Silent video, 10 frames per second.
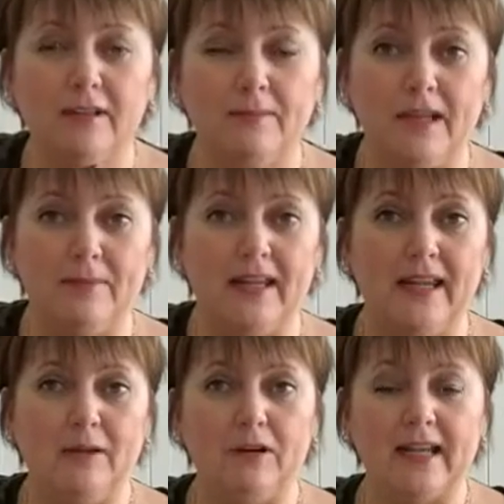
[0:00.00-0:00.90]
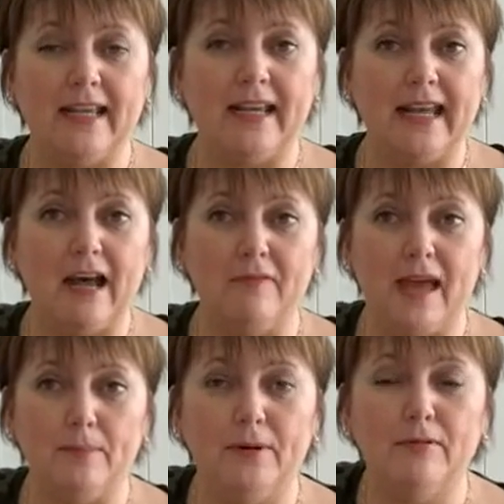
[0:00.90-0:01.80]
maybe when I get out
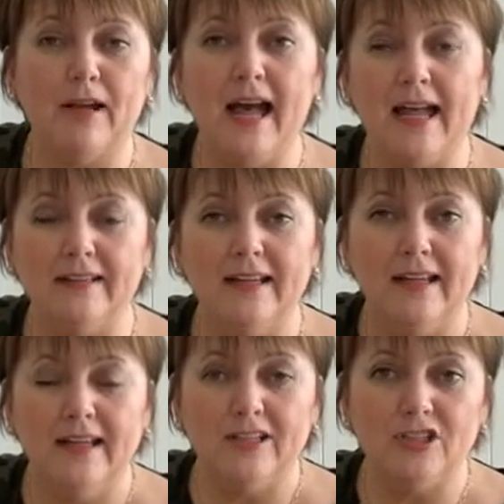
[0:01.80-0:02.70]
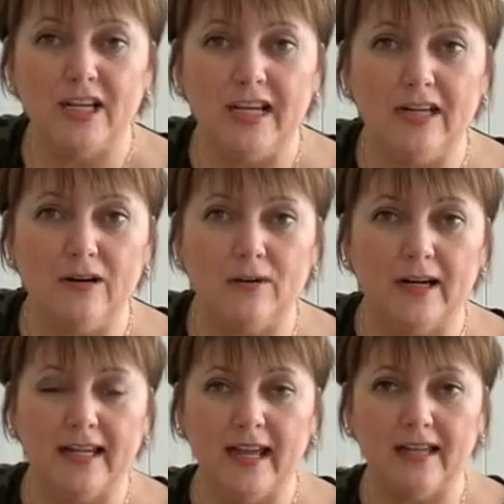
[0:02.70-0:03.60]
that boot cut jean, or
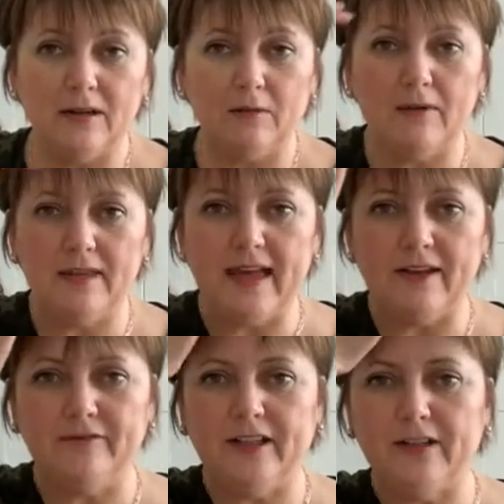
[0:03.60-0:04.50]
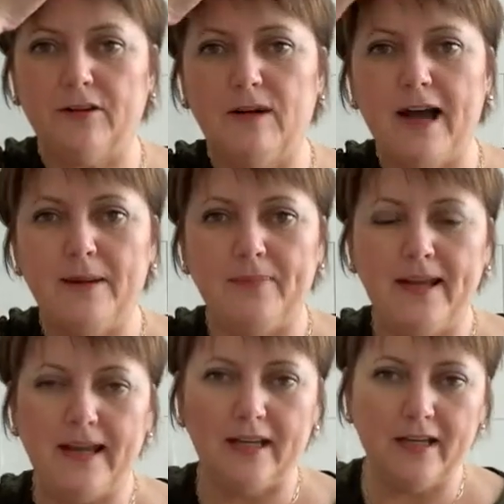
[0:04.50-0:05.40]
again with that flared crop,
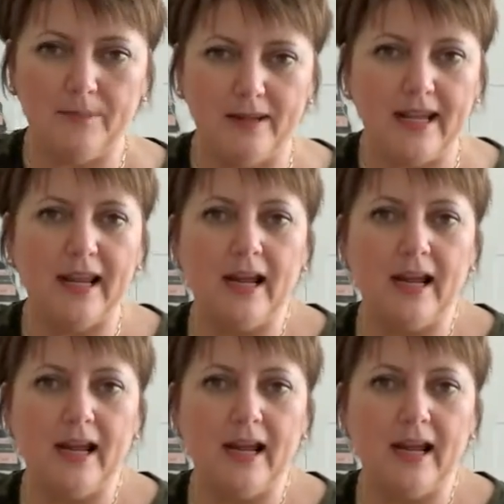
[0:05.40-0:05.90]
it could be